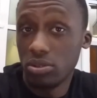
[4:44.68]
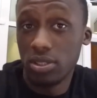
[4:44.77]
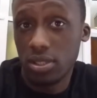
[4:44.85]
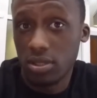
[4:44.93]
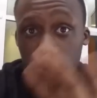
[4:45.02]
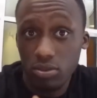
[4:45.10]

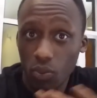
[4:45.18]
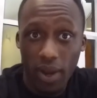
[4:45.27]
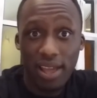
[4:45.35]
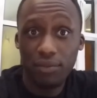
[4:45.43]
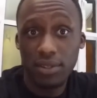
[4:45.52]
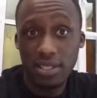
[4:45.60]
just
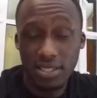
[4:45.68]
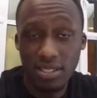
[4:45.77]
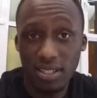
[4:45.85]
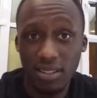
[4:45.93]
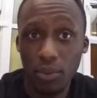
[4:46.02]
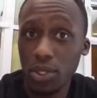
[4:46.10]
whatever
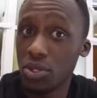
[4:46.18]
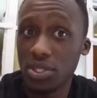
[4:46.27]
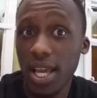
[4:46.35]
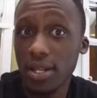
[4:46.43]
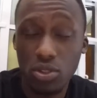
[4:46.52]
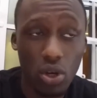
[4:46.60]
you
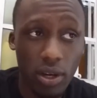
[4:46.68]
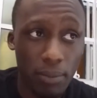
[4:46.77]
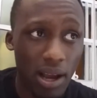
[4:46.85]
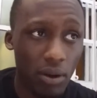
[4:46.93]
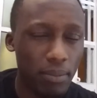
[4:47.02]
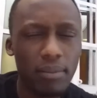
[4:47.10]
decide to talk
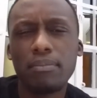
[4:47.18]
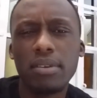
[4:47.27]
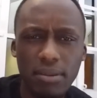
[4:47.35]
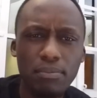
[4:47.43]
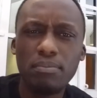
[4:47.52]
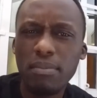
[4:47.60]
about, but
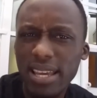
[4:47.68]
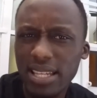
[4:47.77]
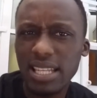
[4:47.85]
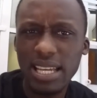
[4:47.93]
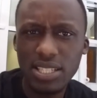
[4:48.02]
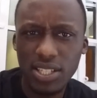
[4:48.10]
make
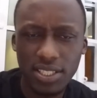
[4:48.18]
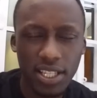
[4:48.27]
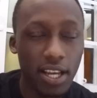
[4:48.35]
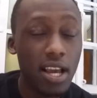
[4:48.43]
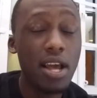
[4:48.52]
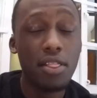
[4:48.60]
it
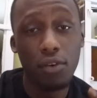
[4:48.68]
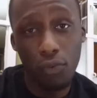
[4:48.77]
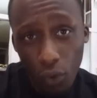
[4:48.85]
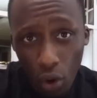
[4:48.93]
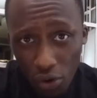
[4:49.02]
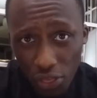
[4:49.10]
interesting. The
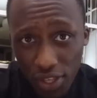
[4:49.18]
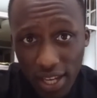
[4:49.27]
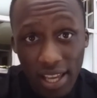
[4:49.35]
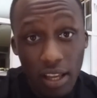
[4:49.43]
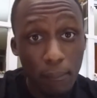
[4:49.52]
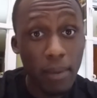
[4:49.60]
fourth
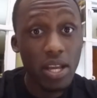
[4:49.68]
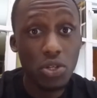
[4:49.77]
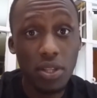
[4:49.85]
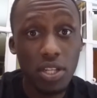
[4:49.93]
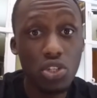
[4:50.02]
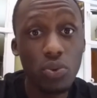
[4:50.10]
thing, make
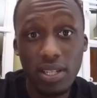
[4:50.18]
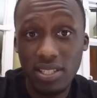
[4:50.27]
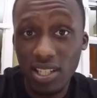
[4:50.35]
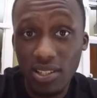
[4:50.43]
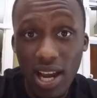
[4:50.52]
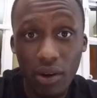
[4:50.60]
sure that you
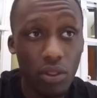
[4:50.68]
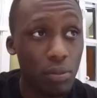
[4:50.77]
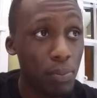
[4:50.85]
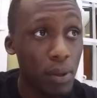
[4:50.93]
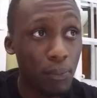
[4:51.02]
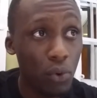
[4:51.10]
interact with
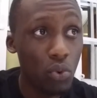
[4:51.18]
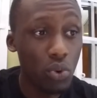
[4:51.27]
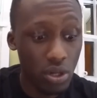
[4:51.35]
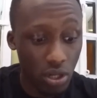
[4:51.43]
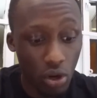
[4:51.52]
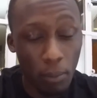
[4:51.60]
people
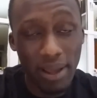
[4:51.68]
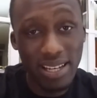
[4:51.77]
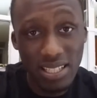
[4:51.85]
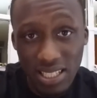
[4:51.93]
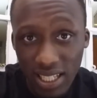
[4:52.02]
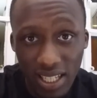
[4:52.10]
who are
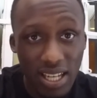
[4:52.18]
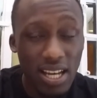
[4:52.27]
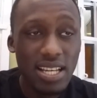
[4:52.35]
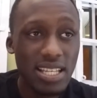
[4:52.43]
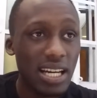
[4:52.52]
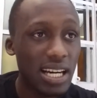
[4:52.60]
commenting.
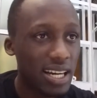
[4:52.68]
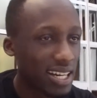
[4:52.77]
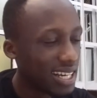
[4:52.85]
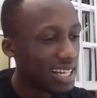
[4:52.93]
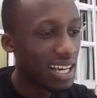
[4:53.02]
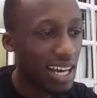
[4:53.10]

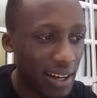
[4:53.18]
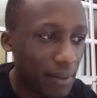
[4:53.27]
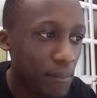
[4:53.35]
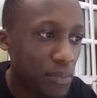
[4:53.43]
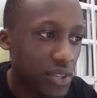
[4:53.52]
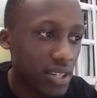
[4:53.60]
Yeah,
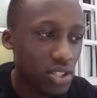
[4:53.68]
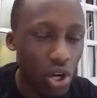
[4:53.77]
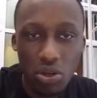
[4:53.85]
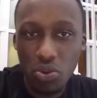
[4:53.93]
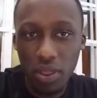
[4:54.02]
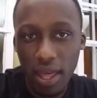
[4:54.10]

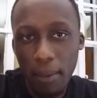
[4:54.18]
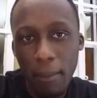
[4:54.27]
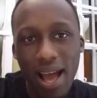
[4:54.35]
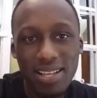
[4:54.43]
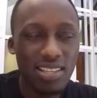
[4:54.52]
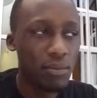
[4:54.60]
talk to them,
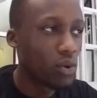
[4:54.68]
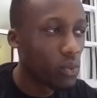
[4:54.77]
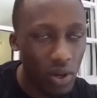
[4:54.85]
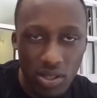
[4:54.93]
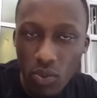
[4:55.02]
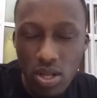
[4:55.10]
ask them
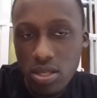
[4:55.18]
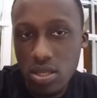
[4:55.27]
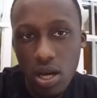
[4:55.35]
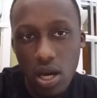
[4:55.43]
what's